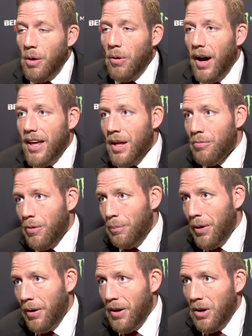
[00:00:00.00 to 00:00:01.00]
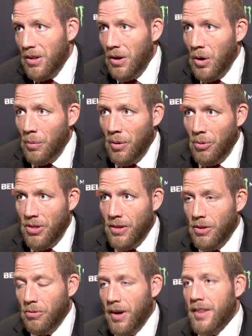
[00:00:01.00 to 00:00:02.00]
Well, I come from Perry, Oklahoma, which
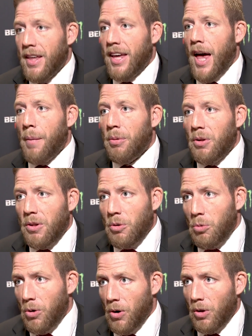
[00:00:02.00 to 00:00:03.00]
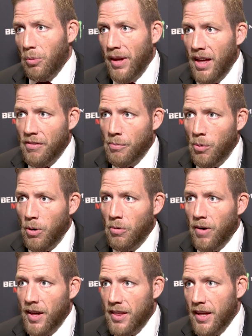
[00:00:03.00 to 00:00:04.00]
is the wrestling capital of the world. We have more
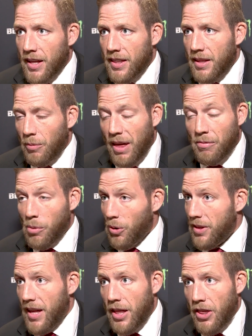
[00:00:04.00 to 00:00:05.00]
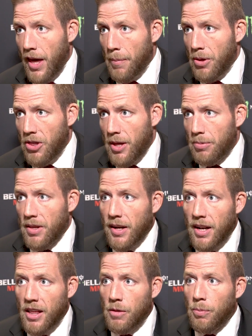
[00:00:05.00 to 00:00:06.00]
wrestling, we have more state championships in
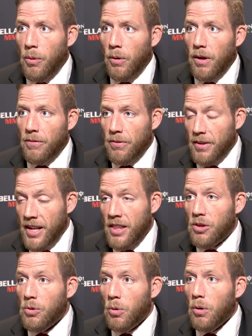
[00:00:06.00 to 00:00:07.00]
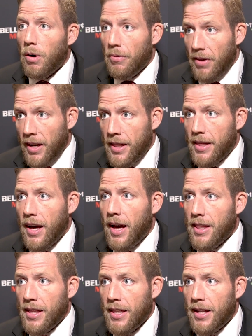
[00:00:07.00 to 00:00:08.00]
any sport of any school of any
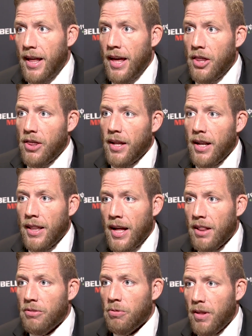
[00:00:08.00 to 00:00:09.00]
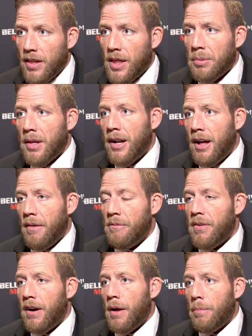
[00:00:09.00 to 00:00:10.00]
size in the nation, and that's really something I'm
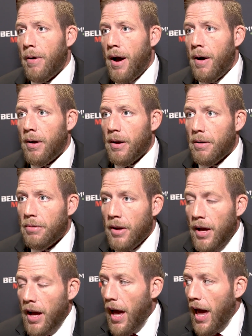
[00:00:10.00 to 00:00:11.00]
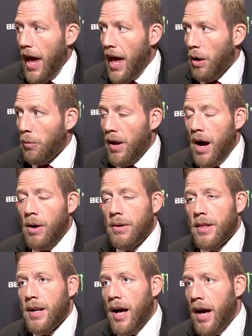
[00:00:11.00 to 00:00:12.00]
very proud of. And when I
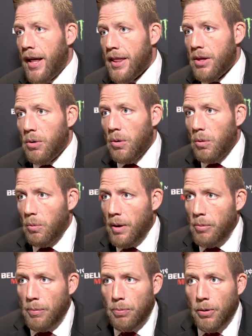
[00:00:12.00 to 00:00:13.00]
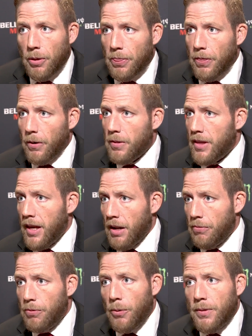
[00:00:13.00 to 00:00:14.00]
was in high school, we would put 13
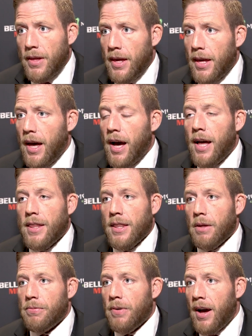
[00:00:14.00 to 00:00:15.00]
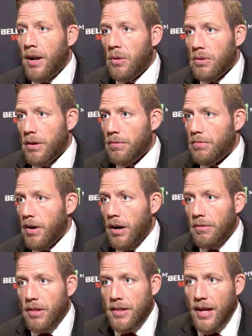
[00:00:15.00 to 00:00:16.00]
of 14 guys in the finals of,
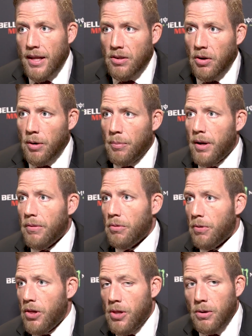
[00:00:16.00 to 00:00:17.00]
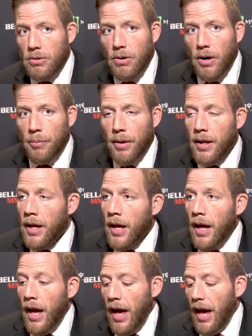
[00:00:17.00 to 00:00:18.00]
of the state tournament, of the regional tournament,
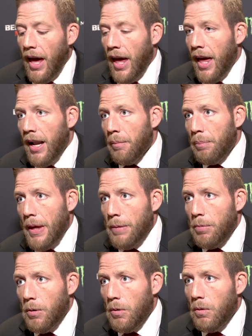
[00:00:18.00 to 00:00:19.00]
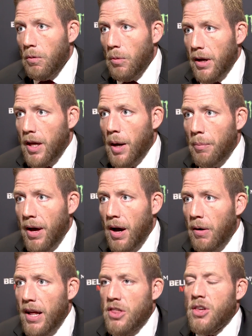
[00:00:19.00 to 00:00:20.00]
and people would come
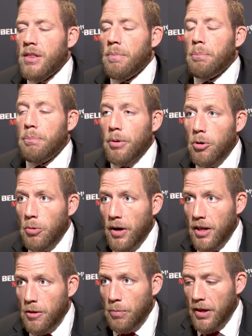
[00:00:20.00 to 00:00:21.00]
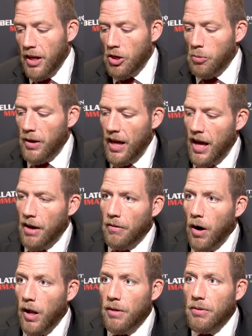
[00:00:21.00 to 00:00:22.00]
out and just boo us because you would have
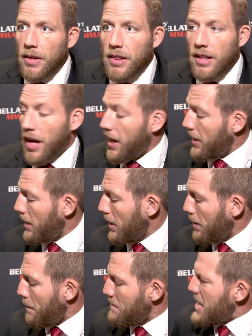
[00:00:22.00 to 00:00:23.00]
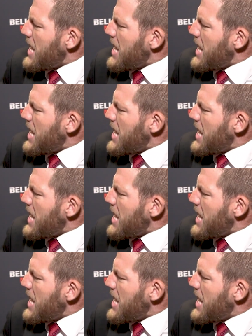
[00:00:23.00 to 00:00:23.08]
all of us lined up.